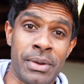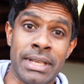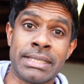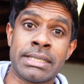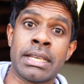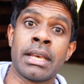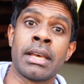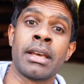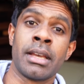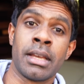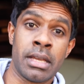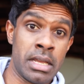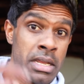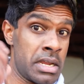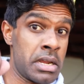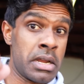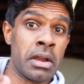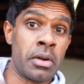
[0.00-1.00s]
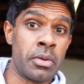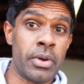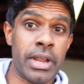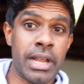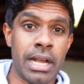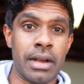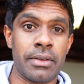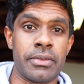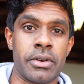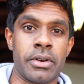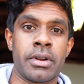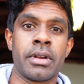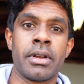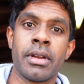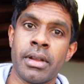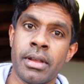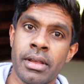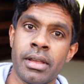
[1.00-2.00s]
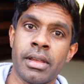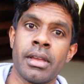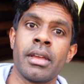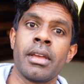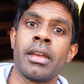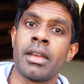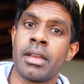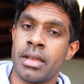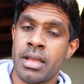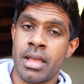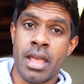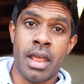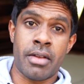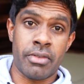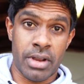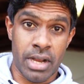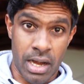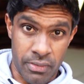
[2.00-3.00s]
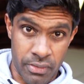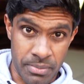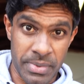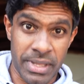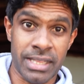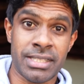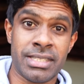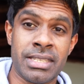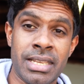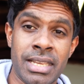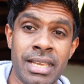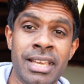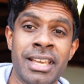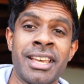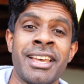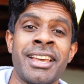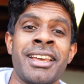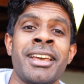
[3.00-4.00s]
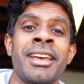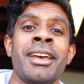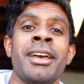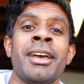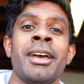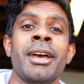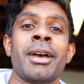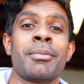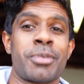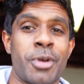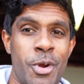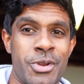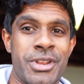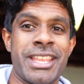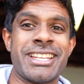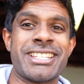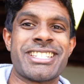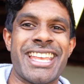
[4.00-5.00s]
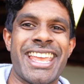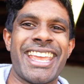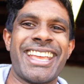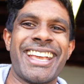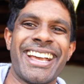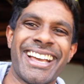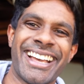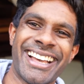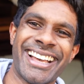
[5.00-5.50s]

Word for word: is recover, and recover means protein shake.